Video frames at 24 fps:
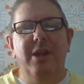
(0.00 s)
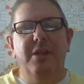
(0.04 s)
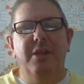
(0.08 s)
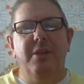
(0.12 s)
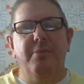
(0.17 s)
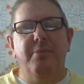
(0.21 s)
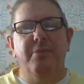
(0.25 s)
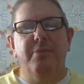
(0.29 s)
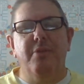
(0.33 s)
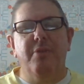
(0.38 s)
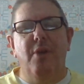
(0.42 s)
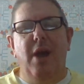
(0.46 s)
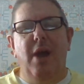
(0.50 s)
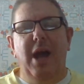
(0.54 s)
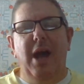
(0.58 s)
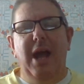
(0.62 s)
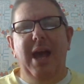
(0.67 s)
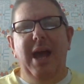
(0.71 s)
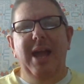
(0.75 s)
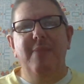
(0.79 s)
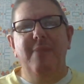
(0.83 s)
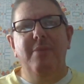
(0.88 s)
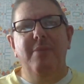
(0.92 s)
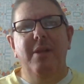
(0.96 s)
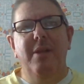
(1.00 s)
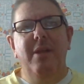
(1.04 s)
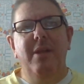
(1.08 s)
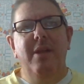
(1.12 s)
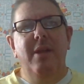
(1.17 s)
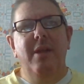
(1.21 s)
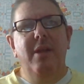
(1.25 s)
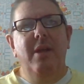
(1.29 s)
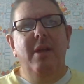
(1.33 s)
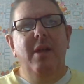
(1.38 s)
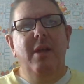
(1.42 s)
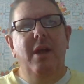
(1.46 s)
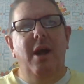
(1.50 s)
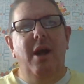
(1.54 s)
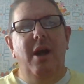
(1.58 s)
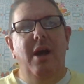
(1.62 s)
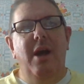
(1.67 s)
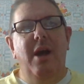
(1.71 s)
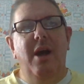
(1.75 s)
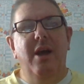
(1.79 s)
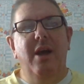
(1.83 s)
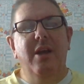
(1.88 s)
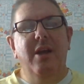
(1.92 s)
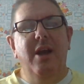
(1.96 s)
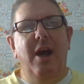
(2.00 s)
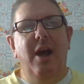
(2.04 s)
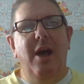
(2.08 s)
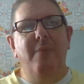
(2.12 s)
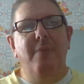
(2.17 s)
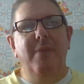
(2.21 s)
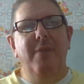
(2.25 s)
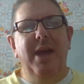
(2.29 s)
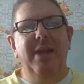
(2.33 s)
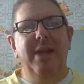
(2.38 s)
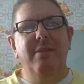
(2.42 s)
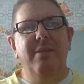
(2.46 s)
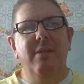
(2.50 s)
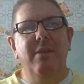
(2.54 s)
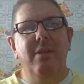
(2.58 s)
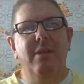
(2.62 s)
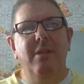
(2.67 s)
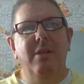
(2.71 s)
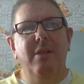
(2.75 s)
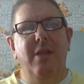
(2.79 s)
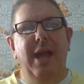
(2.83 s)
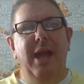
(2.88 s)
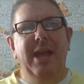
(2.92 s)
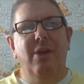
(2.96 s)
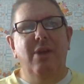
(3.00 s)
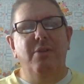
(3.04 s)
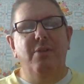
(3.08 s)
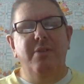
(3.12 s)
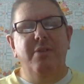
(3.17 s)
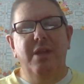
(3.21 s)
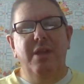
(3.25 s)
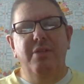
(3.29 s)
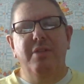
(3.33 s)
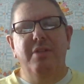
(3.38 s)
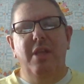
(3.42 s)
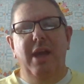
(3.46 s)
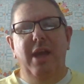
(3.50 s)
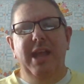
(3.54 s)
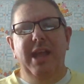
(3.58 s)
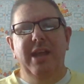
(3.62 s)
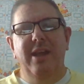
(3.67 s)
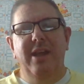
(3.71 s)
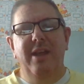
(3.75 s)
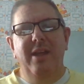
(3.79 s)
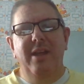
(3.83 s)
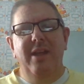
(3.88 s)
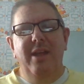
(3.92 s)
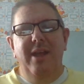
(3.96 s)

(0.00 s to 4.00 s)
Subscribe, uh, comment, like or dislike.